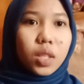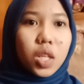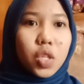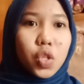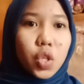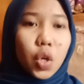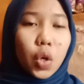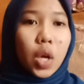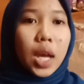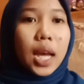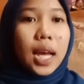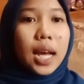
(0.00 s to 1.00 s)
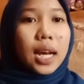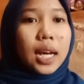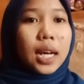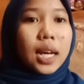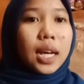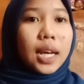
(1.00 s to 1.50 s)
So
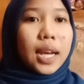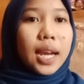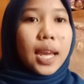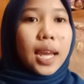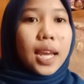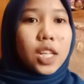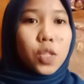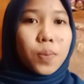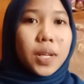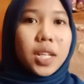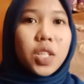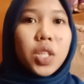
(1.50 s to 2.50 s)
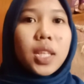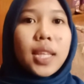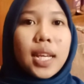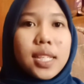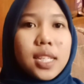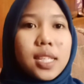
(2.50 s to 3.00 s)
explanation
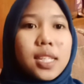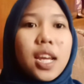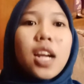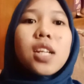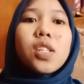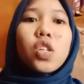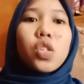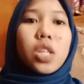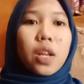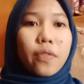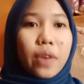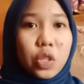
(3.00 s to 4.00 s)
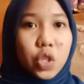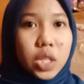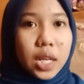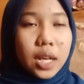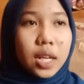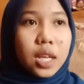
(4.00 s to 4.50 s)
text is their social
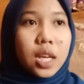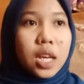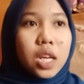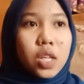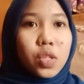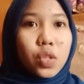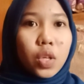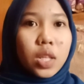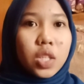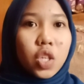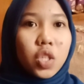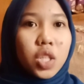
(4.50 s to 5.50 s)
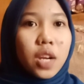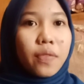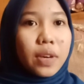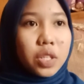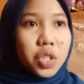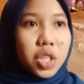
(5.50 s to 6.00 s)
function. So the social
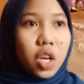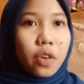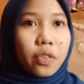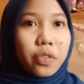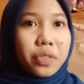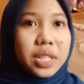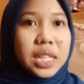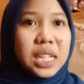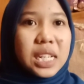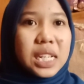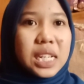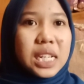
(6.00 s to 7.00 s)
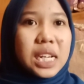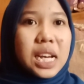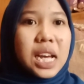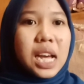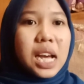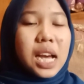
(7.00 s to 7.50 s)
function of the
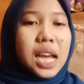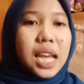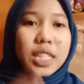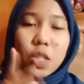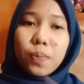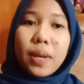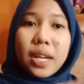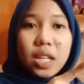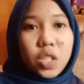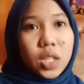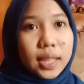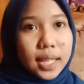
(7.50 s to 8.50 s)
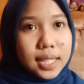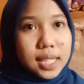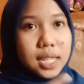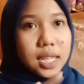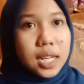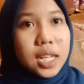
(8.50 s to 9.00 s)
explanation text
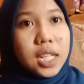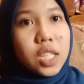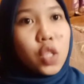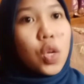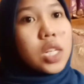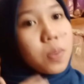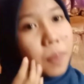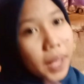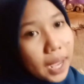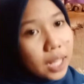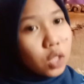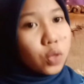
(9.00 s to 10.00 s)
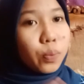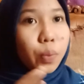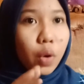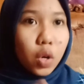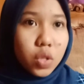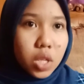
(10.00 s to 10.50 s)
here is to explain the
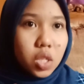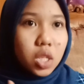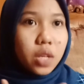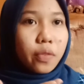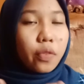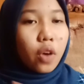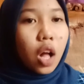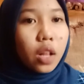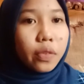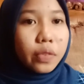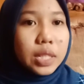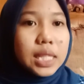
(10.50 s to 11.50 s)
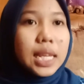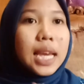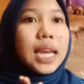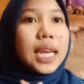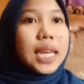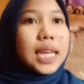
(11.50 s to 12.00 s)
process involved
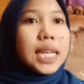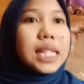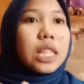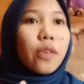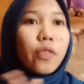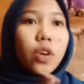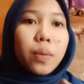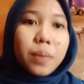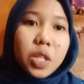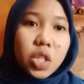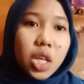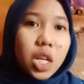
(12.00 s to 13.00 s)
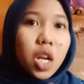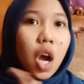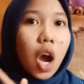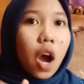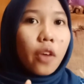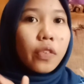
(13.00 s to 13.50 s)
in the formation
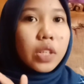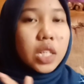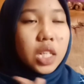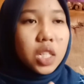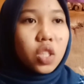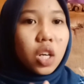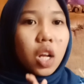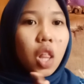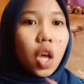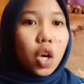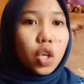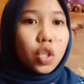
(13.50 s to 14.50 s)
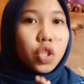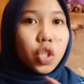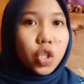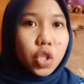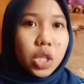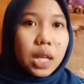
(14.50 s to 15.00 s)
of a natural or
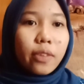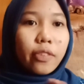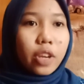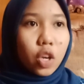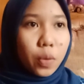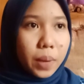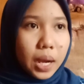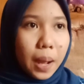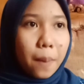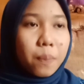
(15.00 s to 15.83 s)
social phenomena.